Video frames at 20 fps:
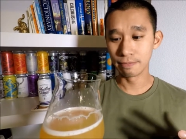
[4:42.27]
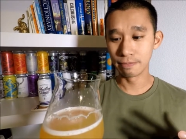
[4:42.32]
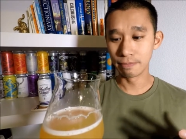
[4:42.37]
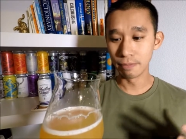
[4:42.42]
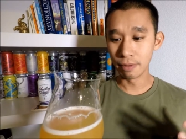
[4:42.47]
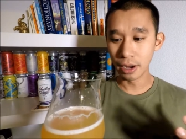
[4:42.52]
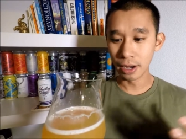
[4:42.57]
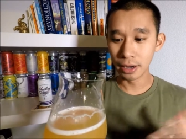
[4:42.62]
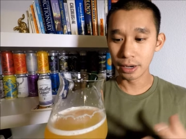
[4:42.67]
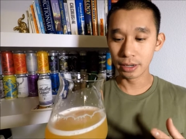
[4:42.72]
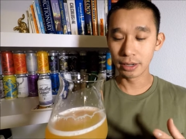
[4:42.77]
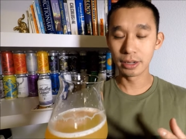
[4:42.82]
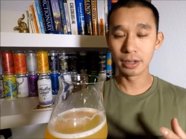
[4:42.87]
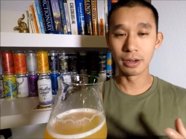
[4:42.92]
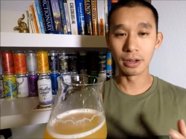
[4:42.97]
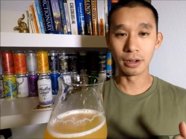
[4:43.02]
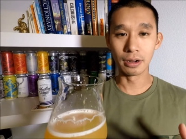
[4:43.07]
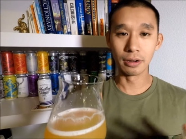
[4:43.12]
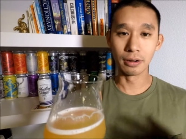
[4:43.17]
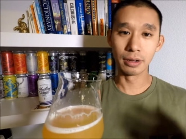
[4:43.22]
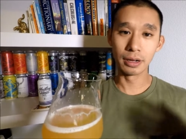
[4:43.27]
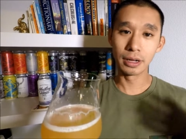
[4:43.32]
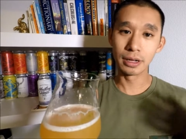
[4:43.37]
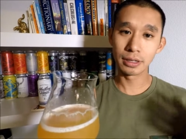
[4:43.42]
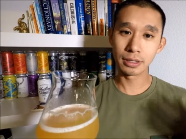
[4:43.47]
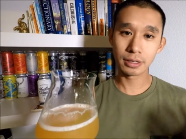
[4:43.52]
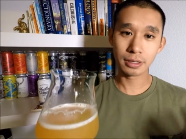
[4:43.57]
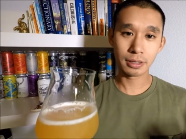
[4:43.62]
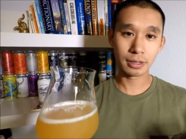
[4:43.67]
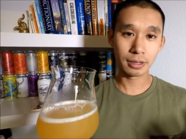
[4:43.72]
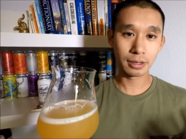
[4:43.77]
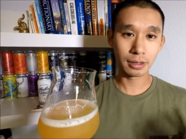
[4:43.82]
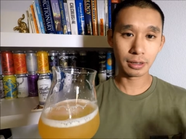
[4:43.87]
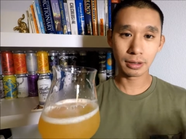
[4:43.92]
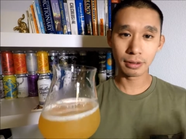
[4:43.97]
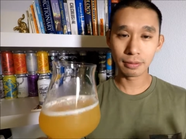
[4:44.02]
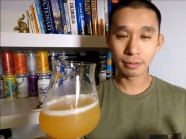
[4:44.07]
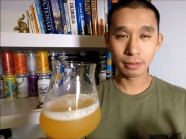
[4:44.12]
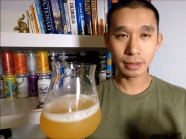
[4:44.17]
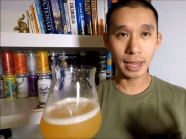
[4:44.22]
But you know, it's
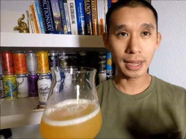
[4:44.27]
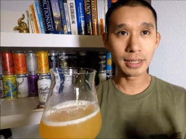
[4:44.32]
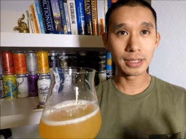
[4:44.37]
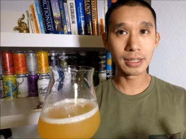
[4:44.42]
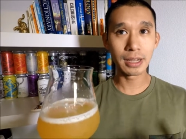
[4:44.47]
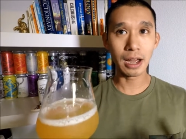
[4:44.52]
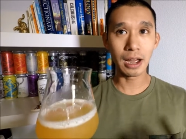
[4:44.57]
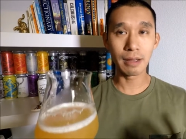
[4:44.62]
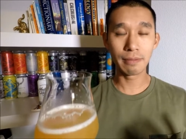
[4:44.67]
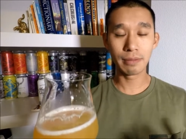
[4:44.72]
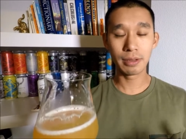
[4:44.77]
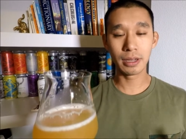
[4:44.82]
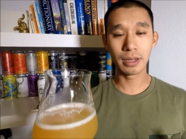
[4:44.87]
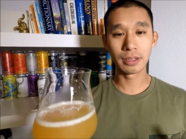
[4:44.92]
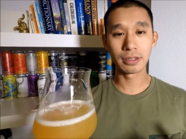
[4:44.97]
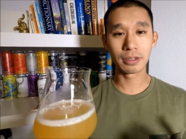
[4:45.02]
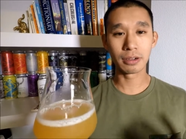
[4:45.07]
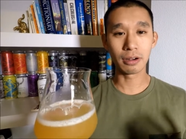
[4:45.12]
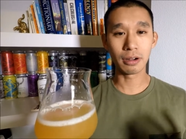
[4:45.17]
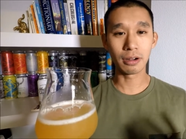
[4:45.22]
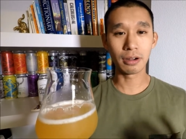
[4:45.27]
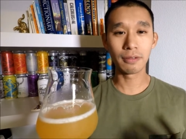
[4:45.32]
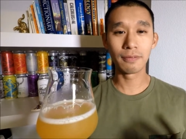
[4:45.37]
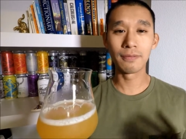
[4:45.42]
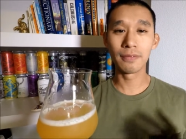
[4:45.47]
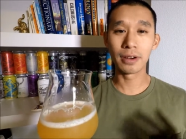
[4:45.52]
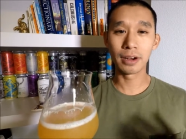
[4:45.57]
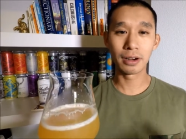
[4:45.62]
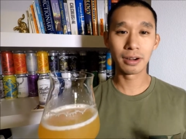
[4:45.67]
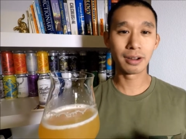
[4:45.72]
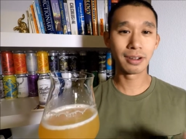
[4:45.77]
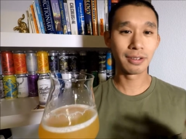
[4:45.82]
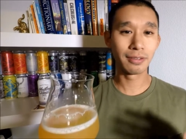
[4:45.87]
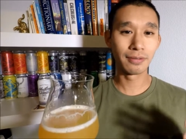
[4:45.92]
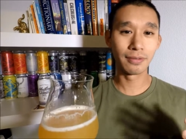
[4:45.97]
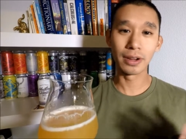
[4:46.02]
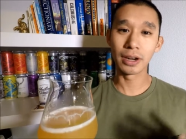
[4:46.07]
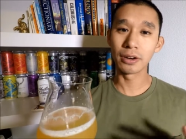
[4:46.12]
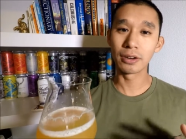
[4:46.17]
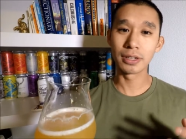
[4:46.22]
hazy IPAs, they're all very,
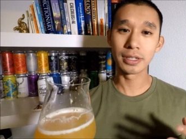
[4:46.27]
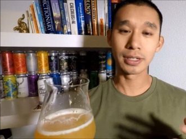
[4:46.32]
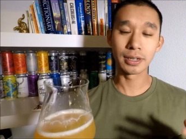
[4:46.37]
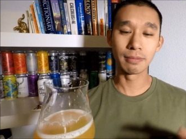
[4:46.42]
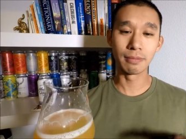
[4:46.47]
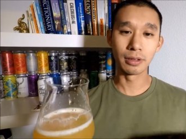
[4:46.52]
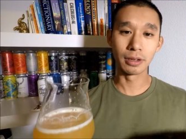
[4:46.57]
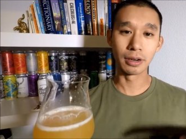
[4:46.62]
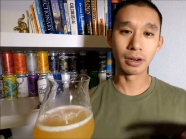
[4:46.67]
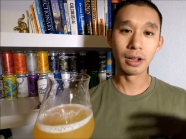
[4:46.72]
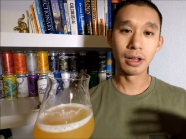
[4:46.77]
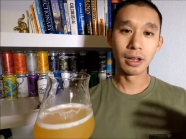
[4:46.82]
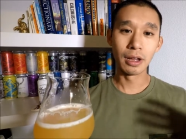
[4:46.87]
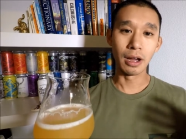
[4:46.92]
very similar.